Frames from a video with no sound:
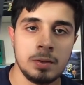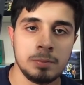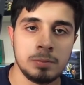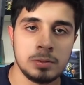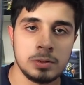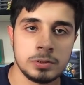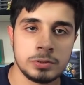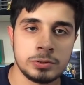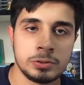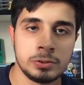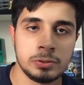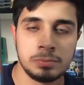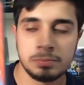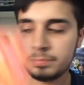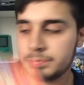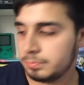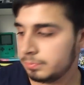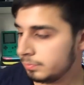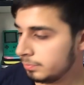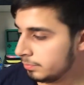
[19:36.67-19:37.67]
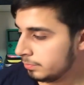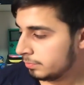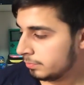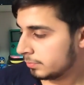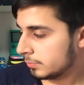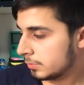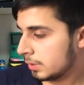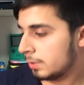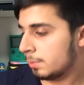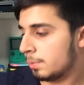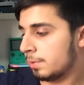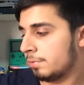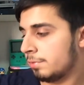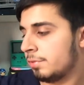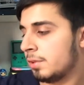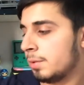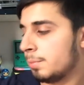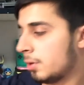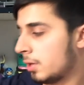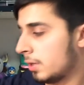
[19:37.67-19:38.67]
But it looks cool. Got that one on a
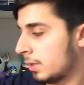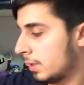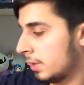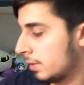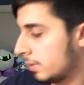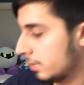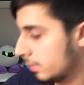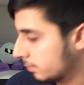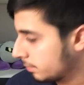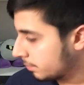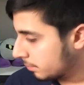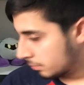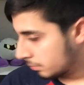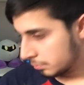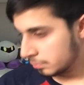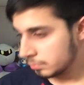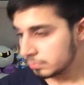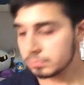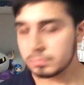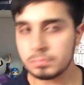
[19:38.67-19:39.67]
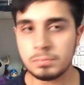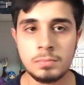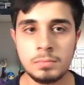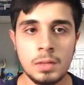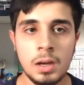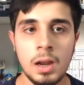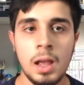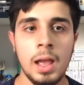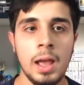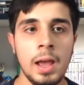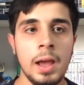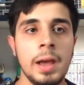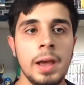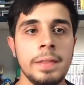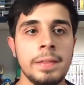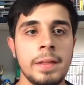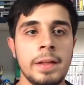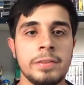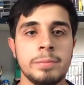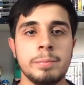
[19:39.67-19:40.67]
flea market.
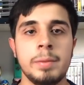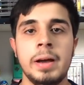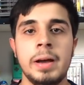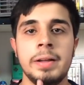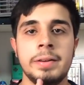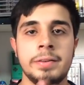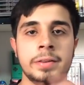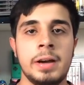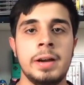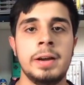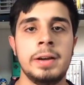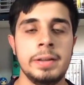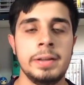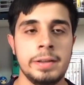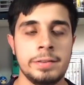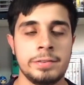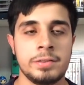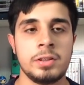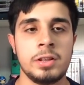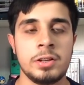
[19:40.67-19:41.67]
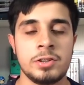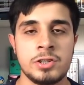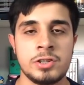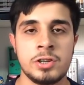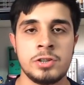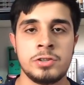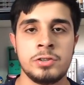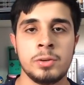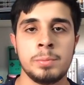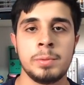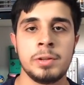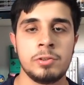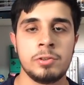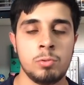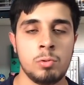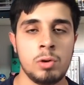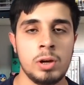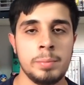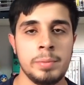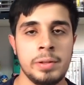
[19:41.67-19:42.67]
And that's my entire DS collection. It took about
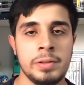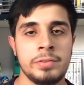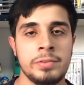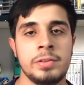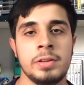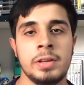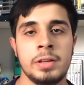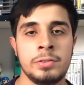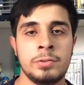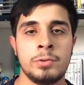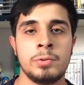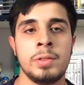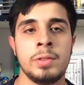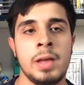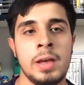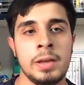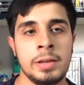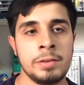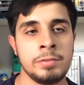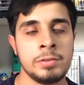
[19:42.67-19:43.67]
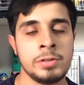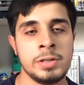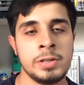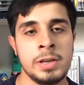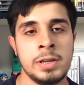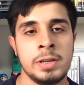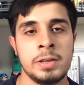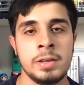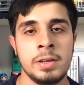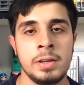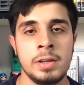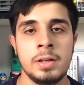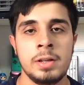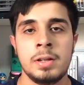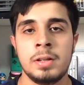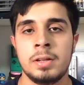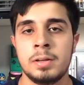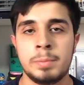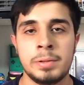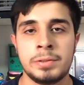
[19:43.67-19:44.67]
20 minutes to get through that, give or take.
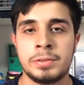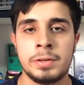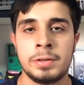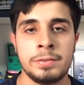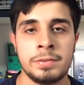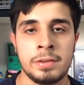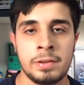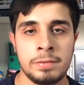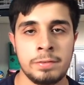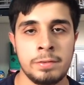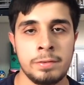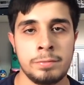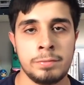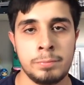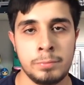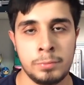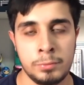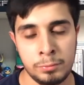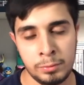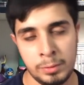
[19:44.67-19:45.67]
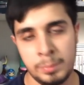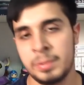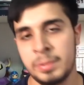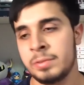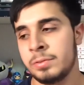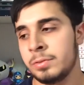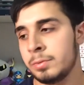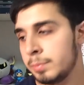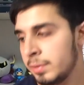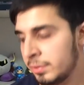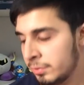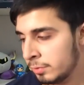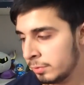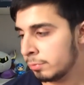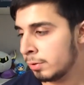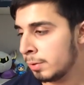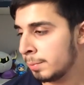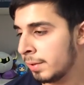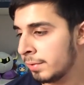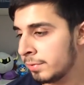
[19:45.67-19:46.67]
About 30 seconds left till 20 minutes. So basically
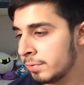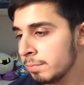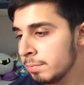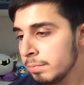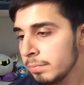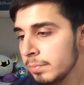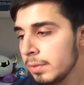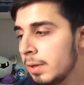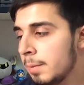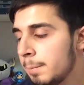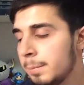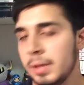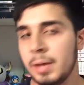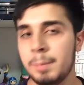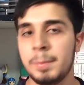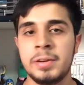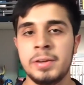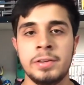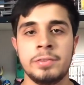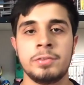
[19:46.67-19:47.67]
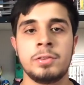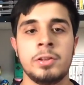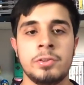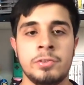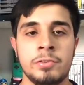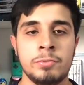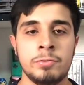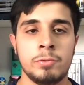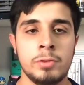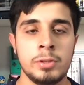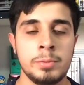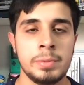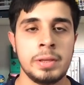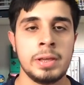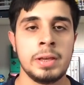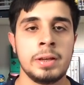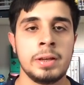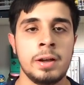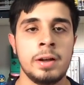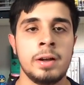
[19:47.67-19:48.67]
20 minutes. But yeah, my DS collection is really
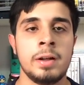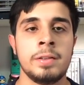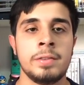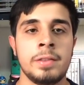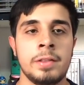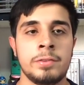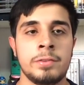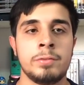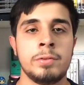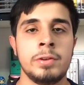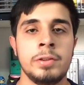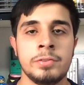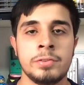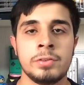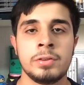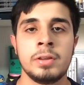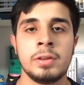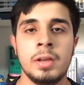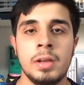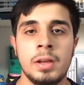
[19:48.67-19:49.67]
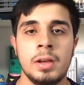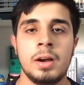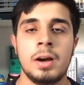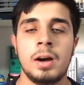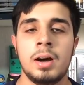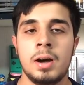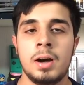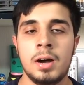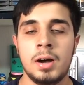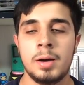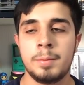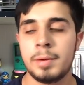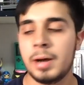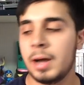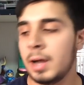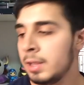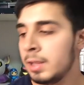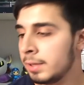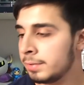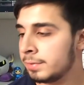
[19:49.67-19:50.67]
big. That's the reason.
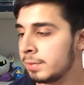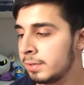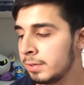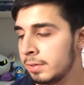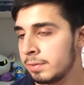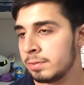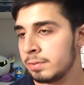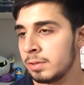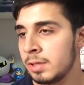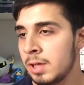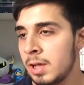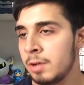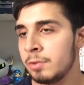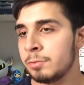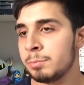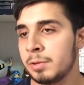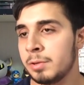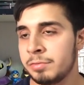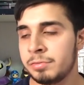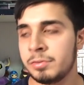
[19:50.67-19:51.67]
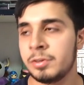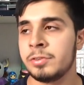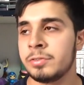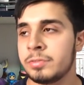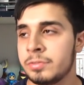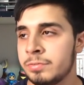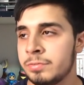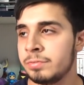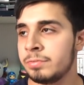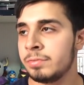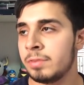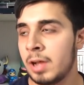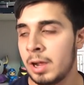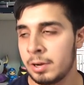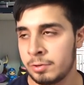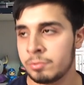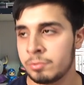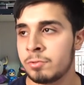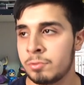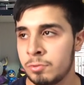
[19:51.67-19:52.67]
I like the DS a lot. It was my first
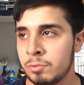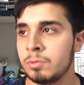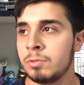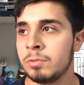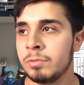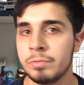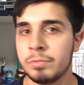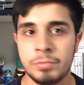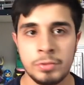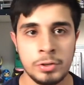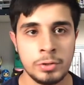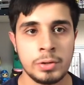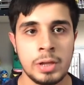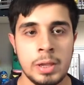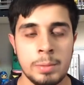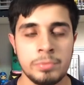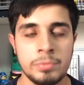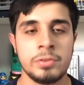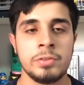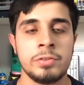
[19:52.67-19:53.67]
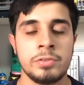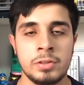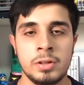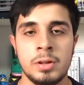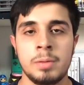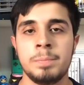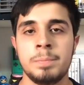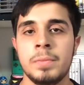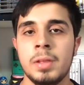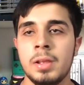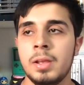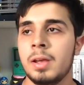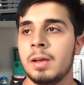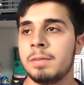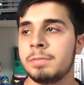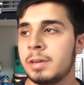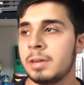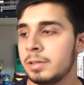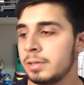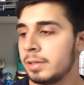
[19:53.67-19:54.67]
actual true video game system.
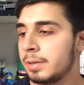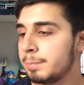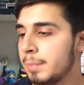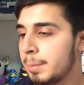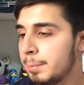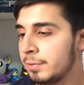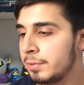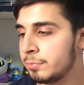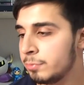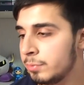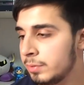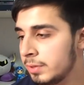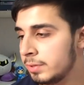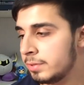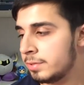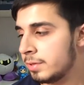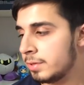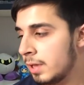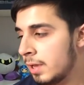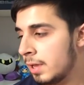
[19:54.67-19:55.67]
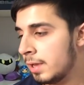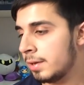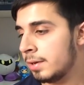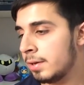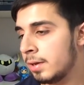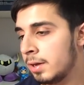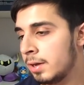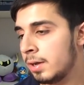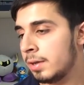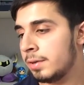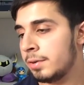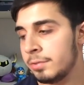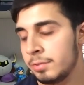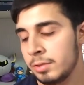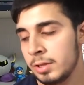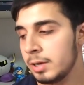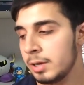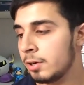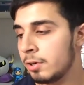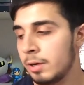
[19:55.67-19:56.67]
Found a lot of memories with it. And there's a
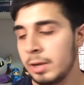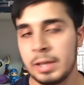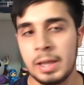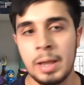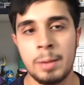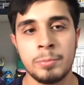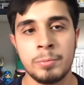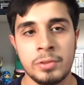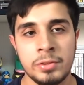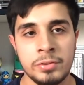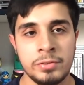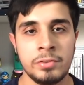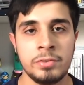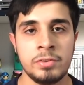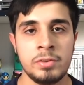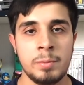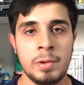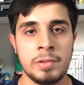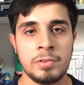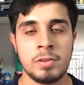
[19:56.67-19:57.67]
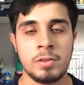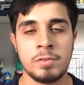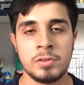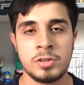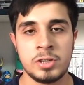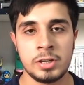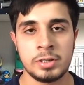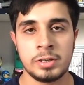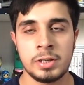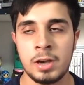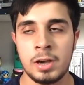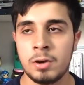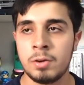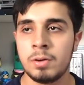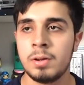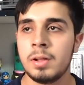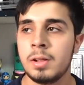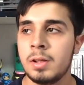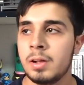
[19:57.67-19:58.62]
lot of great games on the system I still haven't checked out.